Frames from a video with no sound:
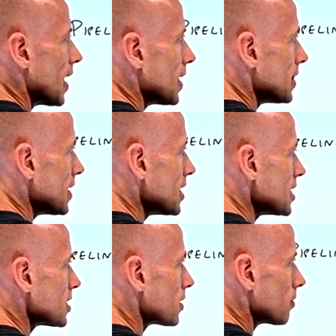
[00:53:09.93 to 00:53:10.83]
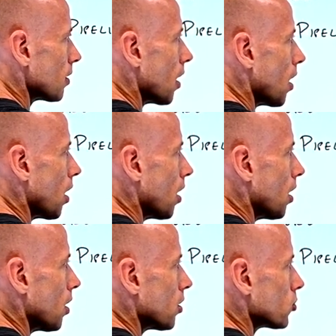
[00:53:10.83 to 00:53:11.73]
And these
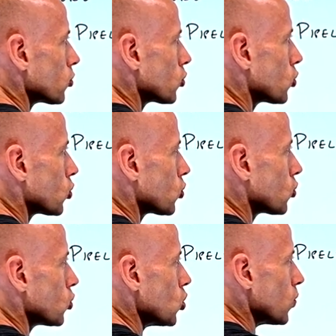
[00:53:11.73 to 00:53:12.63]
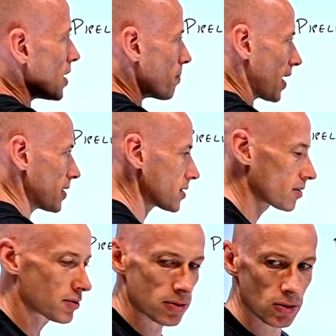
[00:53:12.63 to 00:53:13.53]
are GUI
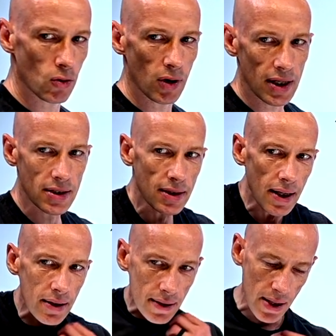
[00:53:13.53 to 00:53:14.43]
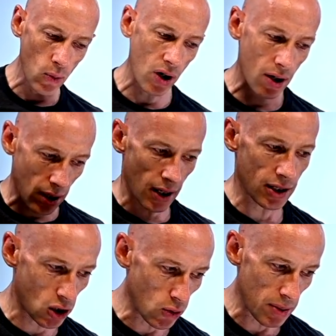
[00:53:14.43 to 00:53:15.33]
based, or at least they, they were
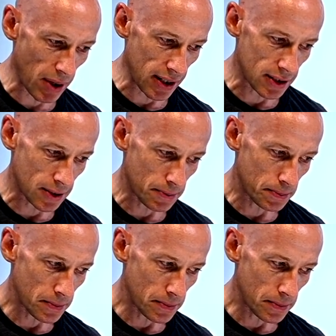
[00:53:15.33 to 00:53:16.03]
kind of GUI based.